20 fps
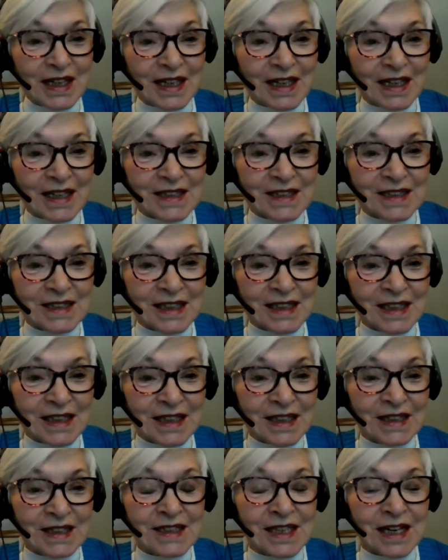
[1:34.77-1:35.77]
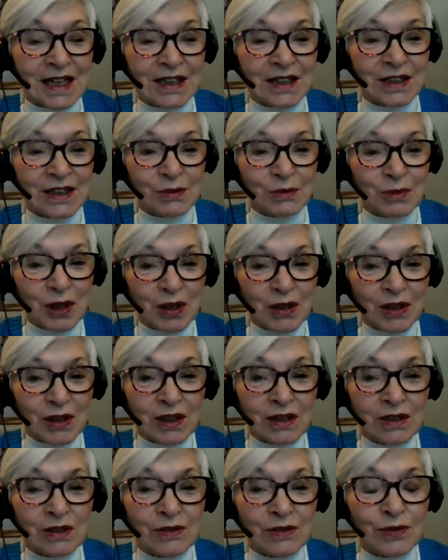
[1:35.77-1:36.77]
and an Italian
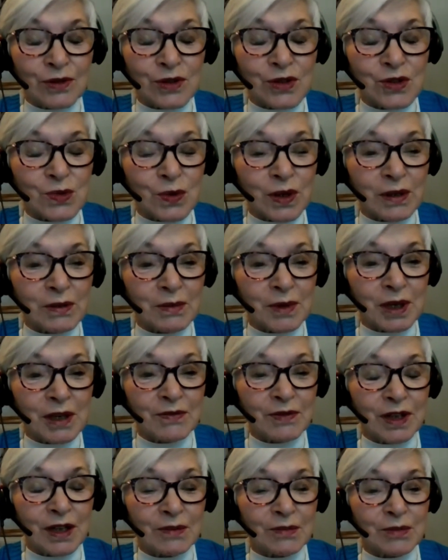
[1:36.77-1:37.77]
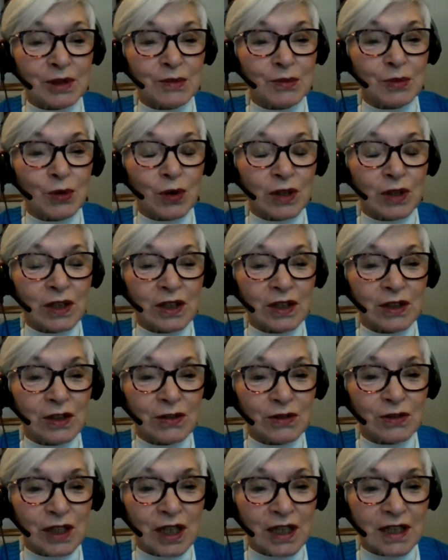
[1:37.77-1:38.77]
American, the first one in my family born in the
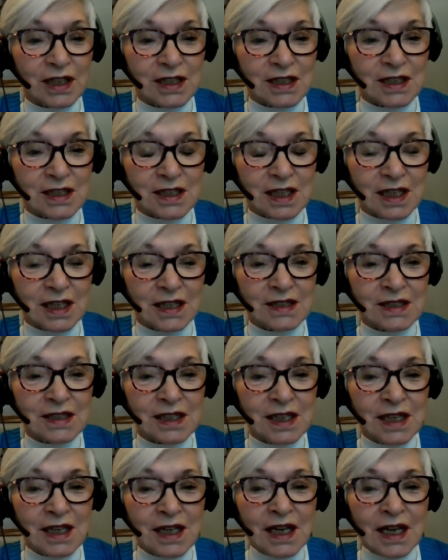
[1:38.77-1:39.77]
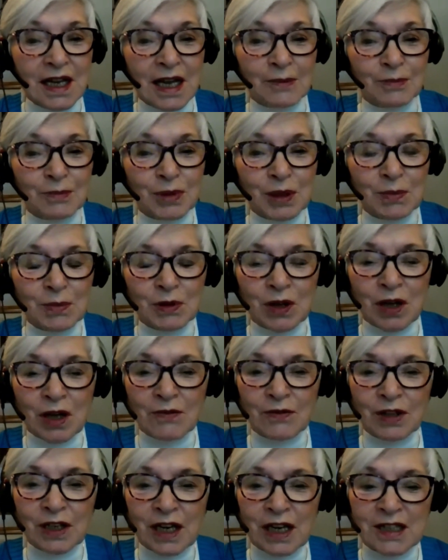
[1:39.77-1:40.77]
United States. And people
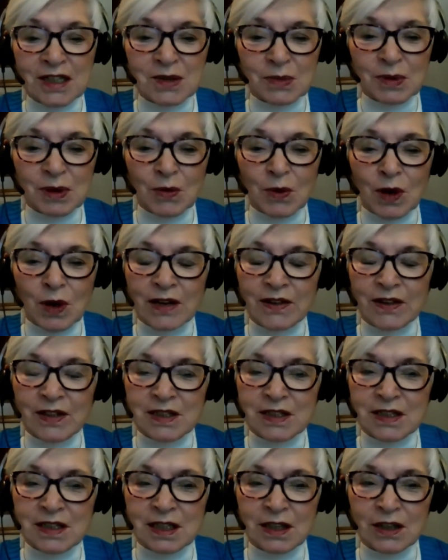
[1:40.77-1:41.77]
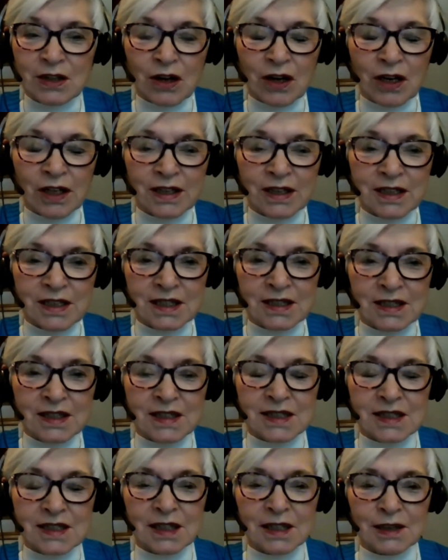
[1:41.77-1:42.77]
often ask me why the synagogue is in
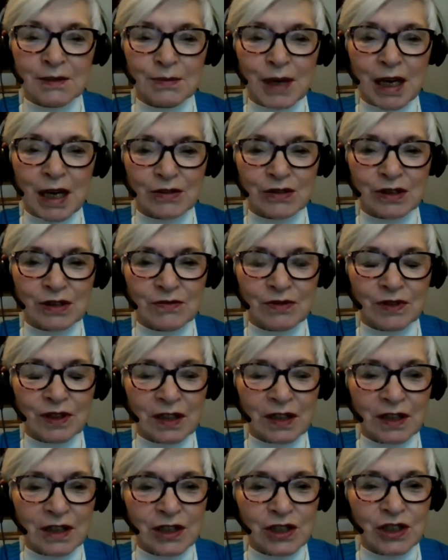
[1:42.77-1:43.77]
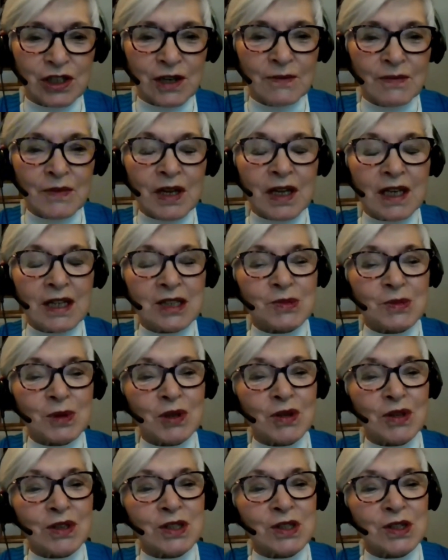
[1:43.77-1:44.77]
this little mountain village. It's
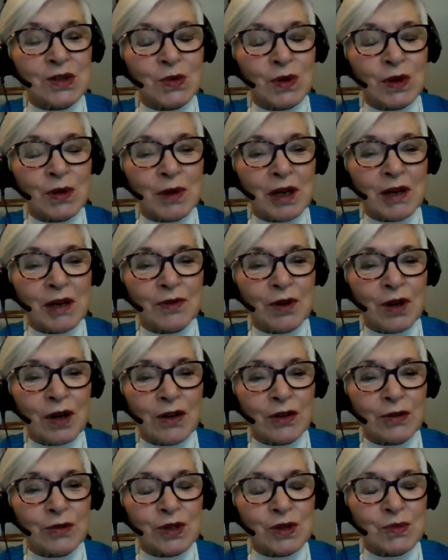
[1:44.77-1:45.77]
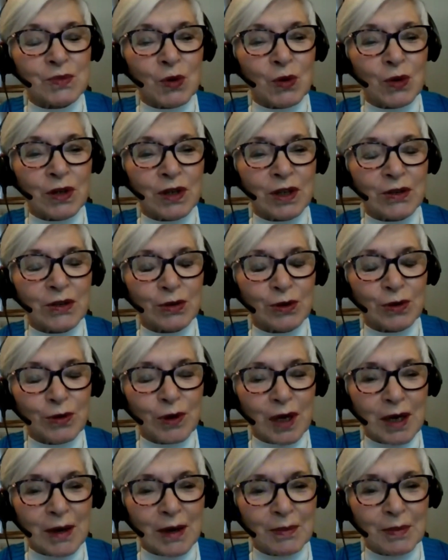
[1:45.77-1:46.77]
because it's where my father was born and
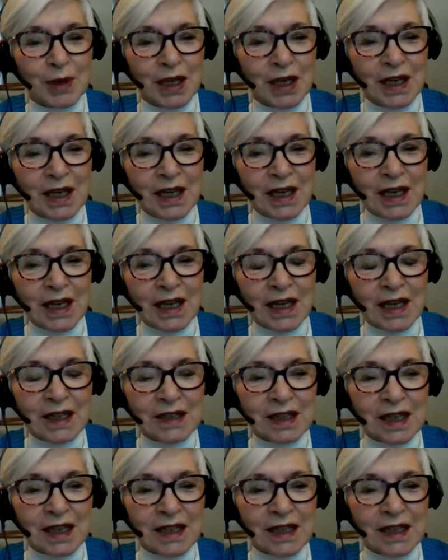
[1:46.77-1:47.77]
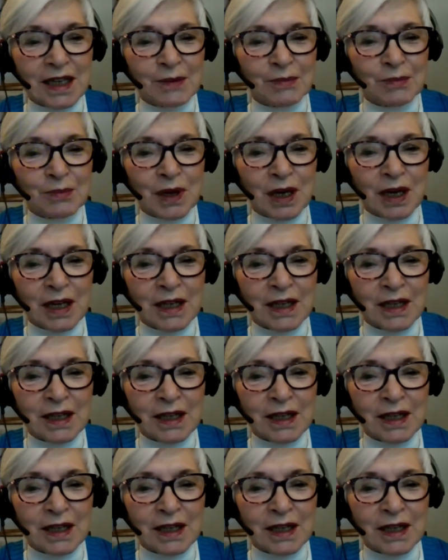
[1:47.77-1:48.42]
grew up. And I came